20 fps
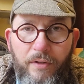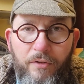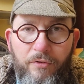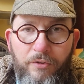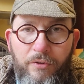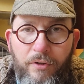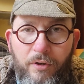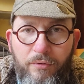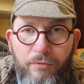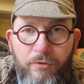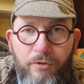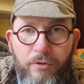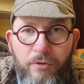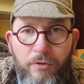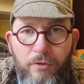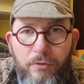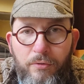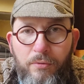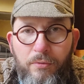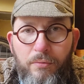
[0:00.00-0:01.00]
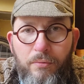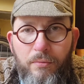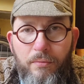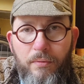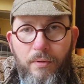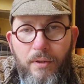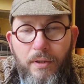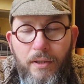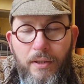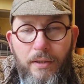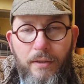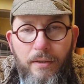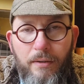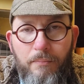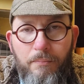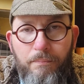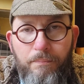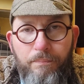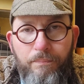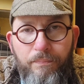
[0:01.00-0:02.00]
enough to do
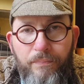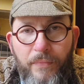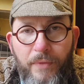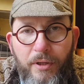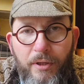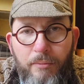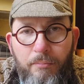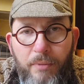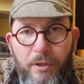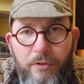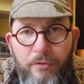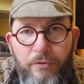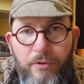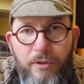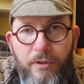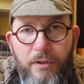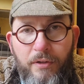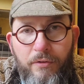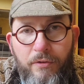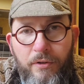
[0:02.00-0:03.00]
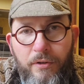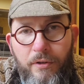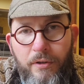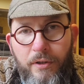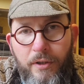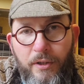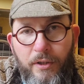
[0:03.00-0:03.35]
basically the